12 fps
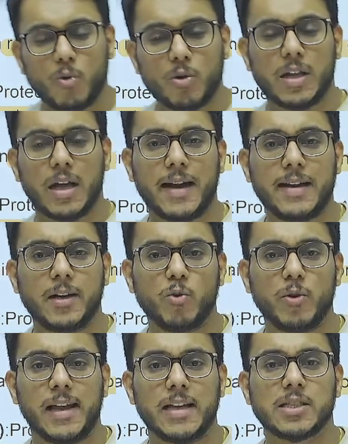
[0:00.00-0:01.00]
right to
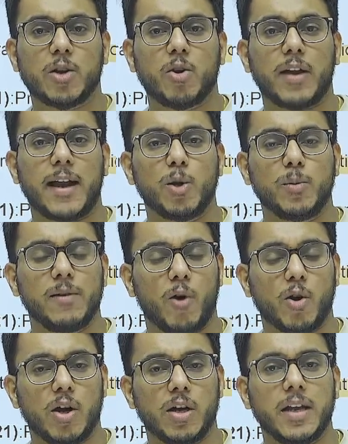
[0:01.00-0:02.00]
erasure or right to be
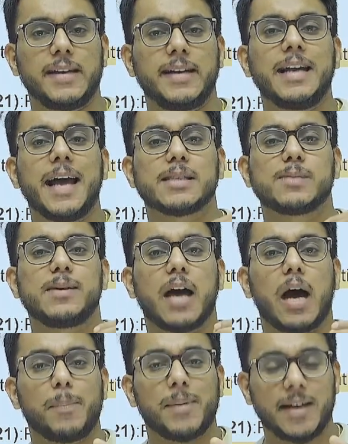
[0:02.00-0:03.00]
forgotten, it has been
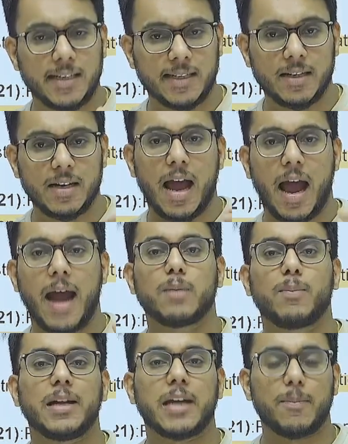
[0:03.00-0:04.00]
upheld at
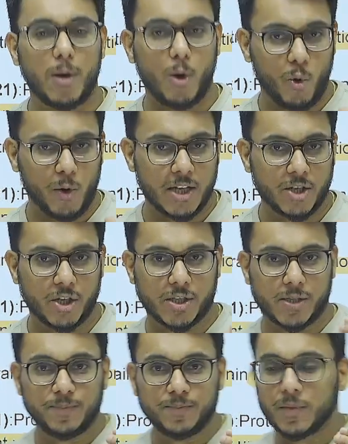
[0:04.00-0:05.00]
multiple occasions.
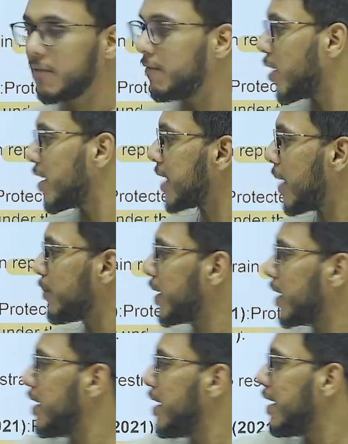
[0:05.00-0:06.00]
For example,
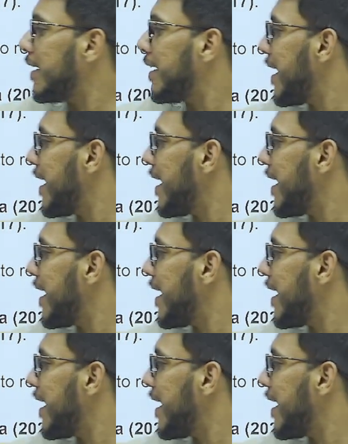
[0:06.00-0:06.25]
Delhi